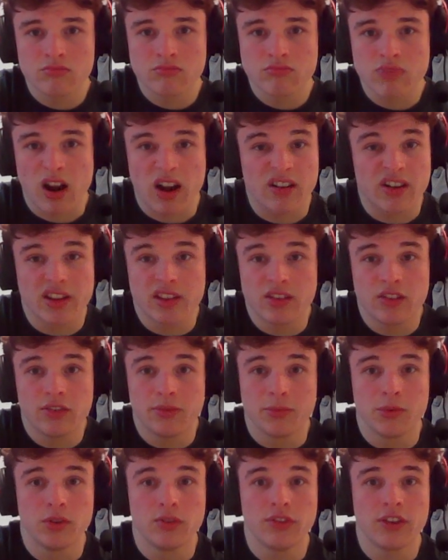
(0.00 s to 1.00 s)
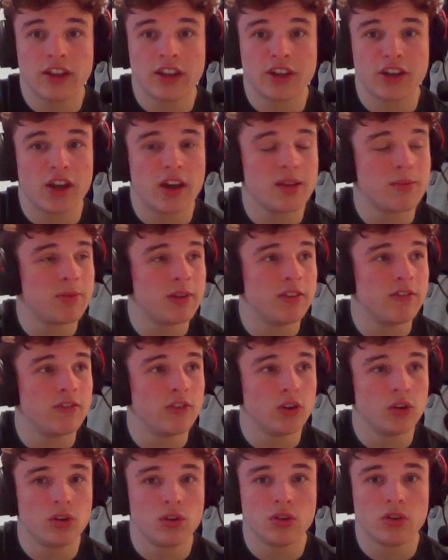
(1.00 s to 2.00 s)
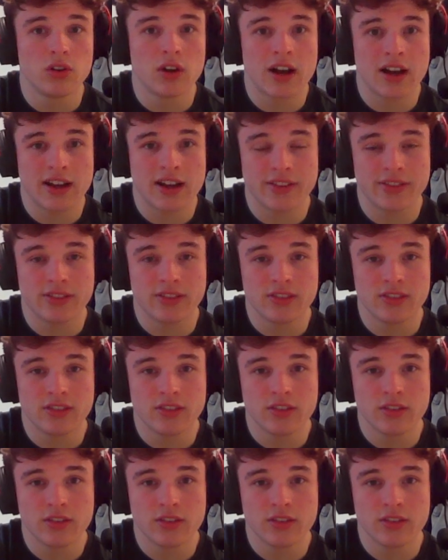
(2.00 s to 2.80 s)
apparently there's moves like knight b4 and